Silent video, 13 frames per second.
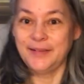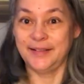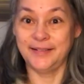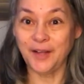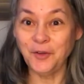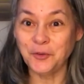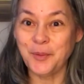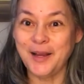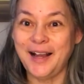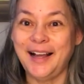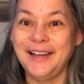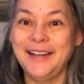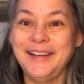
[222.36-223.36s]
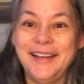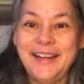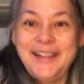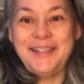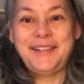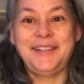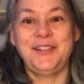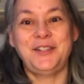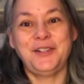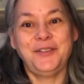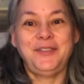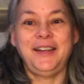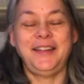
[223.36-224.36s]
Salt Spring Island, and I just
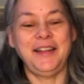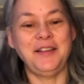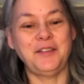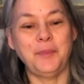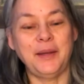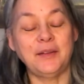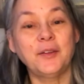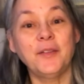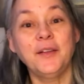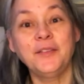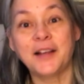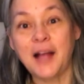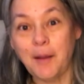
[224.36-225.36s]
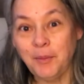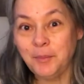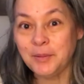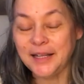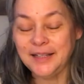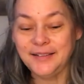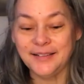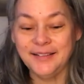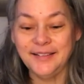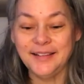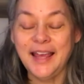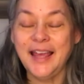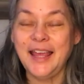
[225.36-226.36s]
shifted things a bit. So there's a couple
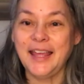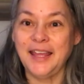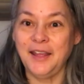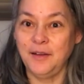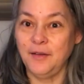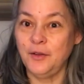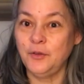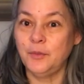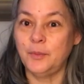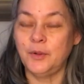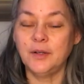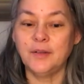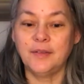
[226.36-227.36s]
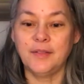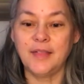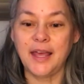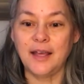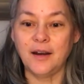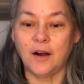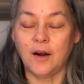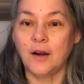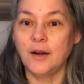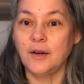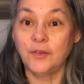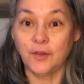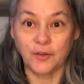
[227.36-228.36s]
places in those books that
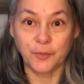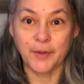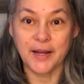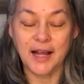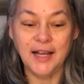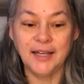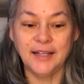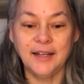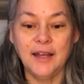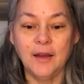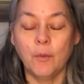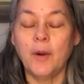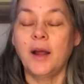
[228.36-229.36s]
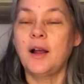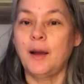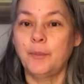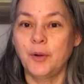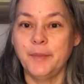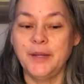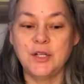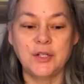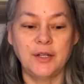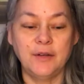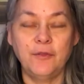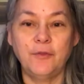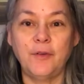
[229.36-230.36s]
are Salt Spring Island where I got
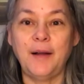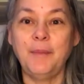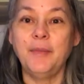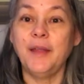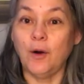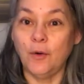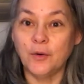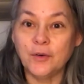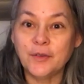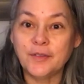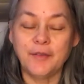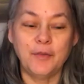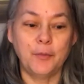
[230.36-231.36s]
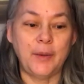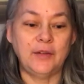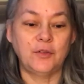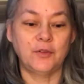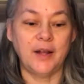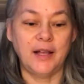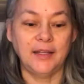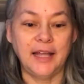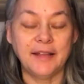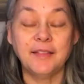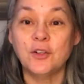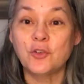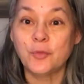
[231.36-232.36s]
permission from the owners of the restaurant,
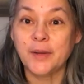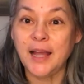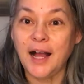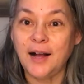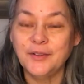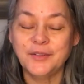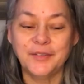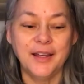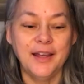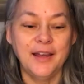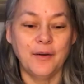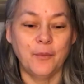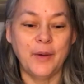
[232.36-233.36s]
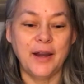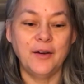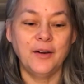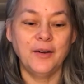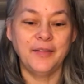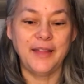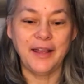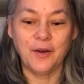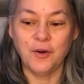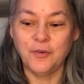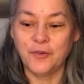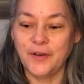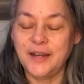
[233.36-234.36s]
like the Treehouse, where they
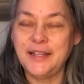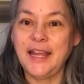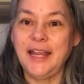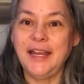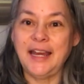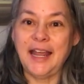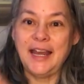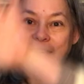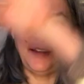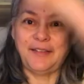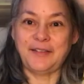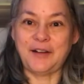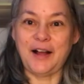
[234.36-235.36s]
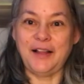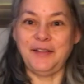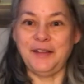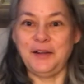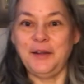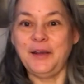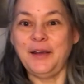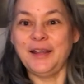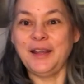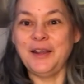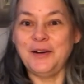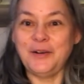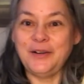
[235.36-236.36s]
go for a date, and it's got the,
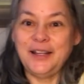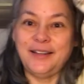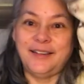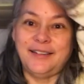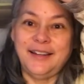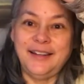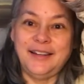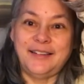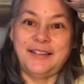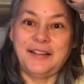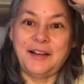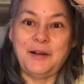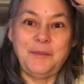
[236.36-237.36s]
you know, it's